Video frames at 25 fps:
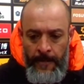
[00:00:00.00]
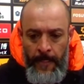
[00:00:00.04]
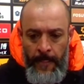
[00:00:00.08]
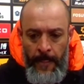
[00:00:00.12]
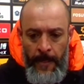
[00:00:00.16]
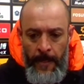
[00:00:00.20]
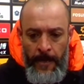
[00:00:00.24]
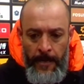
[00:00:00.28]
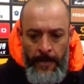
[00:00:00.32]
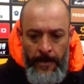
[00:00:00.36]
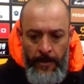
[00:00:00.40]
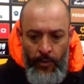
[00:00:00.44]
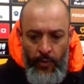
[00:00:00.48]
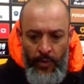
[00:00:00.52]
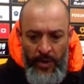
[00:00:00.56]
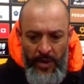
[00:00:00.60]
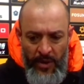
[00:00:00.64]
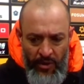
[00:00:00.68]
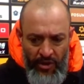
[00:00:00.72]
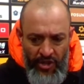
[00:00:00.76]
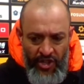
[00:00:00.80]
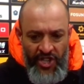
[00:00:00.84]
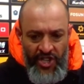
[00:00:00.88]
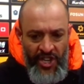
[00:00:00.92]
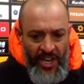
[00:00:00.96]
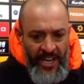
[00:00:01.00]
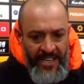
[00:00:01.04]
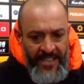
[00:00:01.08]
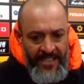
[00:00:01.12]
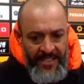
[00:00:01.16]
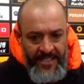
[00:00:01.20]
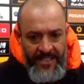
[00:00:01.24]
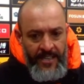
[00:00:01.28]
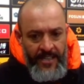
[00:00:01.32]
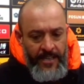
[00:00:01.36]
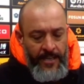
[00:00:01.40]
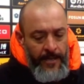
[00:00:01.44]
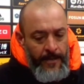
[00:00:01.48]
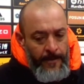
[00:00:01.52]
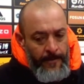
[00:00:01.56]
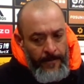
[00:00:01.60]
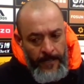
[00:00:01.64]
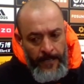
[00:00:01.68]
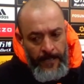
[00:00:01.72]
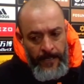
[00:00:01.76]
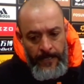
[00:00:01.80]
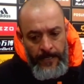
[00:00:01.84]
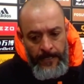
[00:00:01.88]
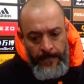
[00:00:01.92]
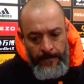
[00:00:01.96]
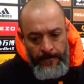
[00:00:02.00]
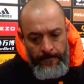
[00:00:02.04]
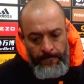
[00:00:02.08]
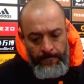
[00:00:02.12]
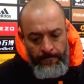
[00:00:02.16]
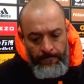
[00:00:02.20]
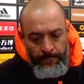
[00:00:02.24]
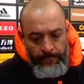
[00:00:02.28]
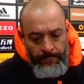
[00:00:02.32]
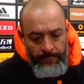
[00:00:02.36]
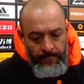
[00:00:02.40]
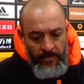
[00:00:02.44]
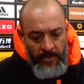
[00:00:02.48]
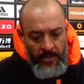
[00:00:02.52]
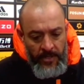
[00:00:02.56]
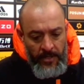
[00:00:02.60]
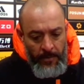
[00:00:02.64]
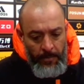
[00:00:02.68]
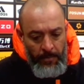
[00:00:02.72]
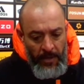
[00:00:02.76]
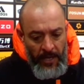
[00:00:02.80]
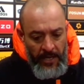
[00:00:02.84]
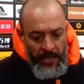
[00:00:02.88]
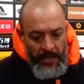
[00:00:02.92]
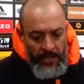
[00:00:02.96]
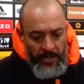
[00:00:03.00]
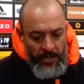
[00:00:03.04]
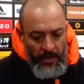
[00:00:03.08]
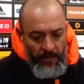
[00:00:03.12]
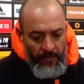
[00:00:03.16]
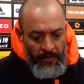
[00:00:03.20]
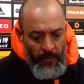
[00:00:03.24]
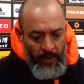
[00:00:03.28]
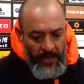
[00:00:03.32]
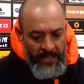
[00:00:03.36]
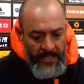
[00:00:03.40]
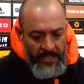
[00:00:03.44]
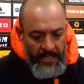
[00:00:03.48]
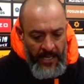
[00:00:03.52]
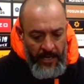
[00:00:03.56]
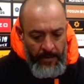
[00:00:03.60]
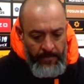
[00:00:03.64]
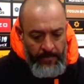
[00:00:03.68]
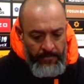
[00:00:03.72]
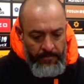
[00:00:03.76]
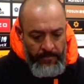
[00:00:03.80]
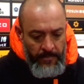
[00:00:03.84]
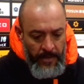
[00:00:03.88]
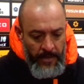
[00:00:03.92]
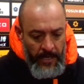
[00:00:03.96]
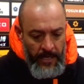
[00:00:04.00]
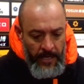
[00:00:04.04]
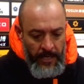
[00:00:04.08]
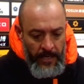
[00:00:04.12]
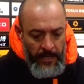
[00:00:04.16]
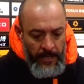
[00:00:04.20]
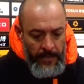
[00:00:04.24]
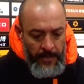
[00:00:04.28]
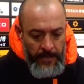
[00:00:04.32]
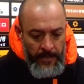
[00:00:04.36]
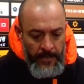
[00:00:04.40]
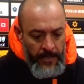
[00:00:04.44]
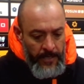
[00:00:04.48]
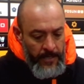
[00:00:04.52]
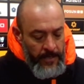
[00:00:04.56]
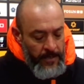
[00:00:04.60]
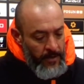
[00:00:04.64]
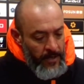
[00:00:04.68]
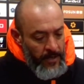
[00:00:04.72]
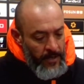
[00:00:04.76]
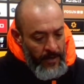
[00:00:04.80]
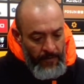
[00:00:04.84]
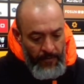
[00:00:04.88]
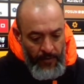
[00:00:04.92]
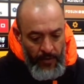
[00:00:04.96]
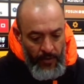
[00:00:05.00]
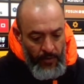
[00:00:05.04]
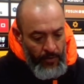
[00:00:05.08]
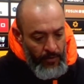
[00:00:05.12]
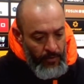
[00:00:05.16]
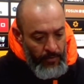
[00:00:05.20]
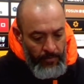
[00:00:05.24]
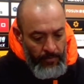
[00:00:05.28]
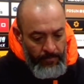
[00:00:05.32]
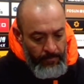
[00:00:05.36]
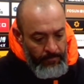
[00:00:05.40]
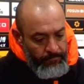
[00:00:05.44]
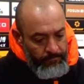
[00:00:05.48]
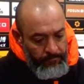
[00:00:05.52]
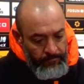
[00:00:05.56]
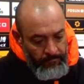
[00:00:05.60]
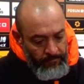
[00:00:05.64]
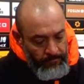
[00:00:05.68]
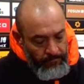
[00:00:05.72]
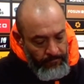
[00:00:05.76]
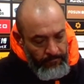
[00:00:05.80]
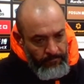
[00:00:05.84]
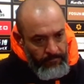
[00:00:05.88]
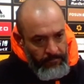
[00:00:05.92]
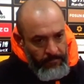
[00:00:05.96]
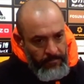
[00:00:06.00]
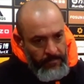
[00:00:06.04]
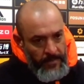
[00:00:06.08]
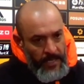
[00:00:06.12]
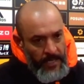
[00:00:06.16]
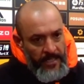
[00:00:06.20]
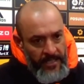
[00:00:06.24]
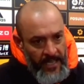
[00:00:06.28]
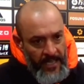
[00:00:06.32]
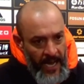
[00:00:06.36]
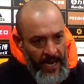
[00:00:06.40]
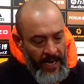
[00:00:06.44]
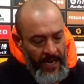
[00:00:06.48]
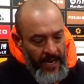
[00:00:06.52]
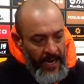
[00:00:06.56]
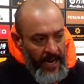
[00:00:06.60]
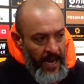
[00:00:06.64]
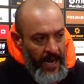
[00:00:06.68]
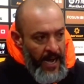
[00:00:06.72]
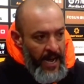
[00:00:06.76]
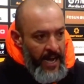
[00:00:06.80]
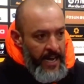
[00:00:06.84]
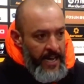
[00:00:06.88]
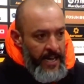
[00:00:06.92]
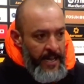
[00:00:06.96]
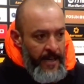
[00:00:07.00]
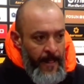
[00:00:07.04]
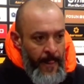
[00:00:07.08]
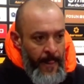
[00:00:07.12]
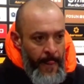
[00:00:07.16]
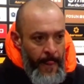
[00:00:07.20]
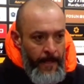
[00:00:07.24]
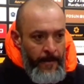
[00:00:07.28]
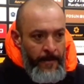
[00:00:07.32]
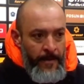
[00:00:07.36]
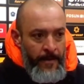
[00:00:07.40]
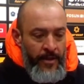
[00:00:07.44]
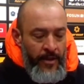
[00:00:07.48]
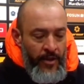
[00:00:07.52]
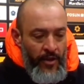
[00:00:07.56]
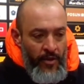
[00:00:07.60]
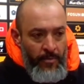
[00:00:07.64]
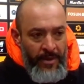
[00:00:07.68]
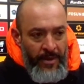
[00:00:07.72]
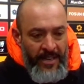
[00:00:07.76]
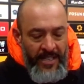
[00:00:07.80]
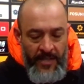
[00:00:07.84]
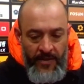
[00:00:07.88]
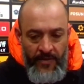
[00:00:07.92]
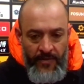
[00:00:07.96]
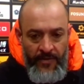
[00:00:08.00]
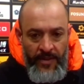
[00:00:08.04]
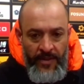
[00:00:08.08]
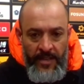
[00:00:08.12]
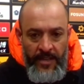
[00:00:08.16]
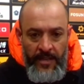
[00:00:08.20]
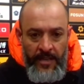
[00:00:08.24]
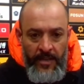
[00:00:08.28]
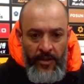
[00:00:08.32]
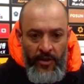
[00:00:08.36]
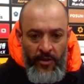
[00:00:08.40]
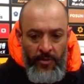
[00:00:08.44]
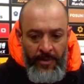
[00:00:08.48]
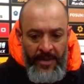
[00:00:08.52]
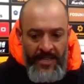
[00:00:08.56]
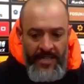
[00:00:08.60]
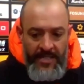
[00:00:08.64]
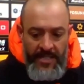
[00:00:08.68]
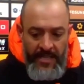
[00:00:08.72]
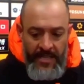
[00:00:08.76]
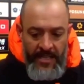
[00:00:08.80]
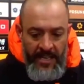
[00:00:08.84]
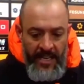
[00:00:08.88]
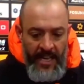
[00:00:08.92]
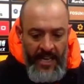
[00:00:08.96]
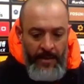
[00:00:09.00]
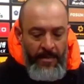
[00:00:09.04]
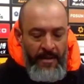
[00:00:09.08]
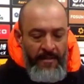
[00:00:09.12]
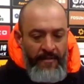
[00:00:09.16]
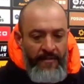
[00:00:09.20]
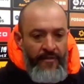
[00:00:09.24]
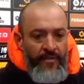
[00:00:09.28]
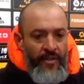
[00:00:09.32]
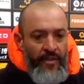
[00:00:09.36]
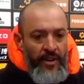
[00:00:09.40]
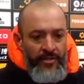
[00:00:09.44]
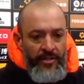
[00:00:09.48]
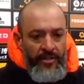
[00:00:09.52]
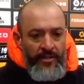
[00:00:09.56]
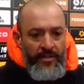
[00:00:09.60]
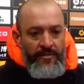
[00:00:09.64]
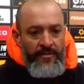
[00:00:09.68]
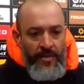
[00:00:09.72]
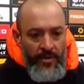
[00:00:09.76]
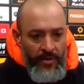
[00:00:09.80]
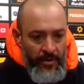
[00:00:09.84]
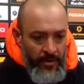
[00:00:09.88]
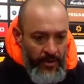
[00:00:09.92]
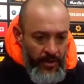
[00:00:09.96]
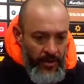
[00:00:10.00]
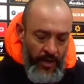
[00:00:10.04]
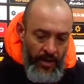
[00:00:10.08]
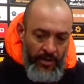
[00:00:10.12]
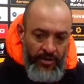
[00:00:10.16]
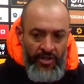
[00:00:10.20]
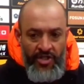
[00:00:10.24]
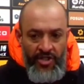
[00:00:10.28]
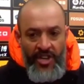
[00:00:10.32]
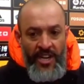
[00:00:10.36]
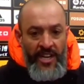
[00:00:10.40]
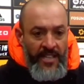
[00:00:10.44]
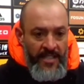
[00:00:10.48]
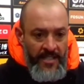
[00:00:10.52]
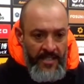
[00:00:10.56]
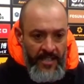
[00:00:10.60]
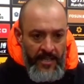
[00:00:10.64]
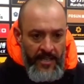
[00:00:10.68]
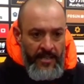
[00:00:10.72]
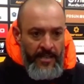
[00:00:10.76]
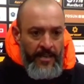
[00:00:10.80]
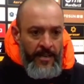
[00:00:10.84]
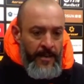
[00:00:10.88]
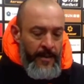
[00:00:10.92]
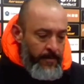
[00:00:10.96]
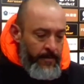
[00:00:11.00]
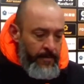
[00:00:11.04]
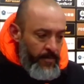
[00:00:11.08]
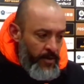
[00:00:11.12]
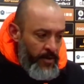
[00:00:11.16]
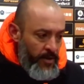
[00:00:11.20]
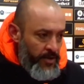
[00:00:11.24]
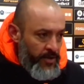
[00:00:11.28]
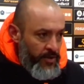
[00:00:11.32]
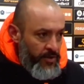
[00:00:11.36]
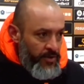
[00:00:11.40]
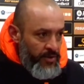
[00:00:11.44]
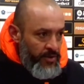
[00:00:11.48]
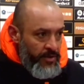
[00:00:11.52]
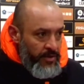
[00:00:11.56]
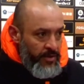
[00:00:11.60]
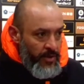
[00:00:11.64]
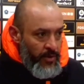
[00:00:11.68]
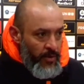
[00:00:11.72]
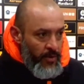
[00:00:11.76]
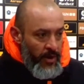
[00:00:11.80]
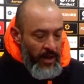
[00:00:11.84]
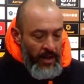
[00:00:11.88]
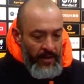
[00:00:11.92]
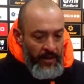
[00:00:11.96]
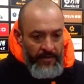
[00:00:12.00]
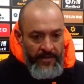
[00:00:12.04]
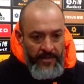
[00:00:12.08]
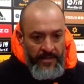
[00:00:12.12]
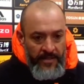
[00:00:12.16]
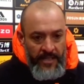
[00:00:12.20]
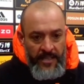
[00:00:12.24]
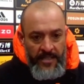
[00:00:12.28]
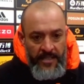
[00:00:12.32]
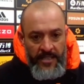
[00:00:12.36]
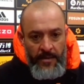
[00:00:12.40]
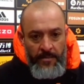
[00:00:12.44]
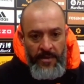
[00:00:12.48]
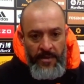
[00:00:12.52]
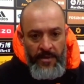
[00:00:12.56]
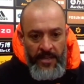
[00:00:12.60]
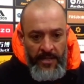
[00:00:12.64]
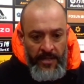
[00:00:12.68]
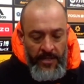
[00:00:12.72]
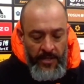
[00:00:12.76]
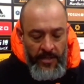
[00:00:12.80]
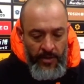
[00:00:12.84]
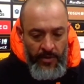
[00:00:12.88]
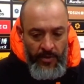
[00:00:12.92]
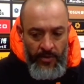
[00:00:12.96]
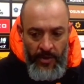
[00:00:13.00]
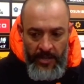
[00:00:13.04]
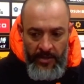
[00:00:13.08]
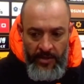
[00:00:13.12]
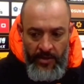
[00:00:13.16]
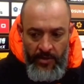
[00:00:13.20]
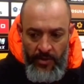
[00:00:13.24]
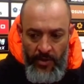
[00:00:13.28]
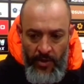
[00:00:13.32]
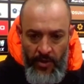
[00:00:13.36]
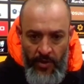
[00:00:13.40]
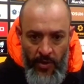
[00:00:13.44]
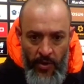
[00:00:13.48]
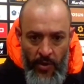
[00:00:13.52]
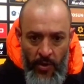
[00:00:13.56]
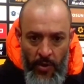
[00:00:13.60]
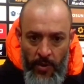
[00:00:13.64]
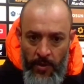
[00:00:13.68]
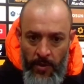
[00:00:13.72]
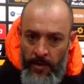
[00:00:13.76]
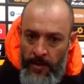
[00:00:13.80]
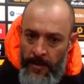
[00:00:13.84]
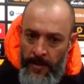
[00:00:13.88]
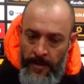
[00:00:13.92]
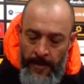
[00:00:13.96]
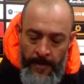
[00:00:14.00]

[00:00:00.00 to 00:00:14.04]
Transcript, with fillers: Uh, we were chasing um, the players of West Ham, and if you attack high, you must see you must see the game in front of you, not chasing, because you have 60 meters to run to your goal.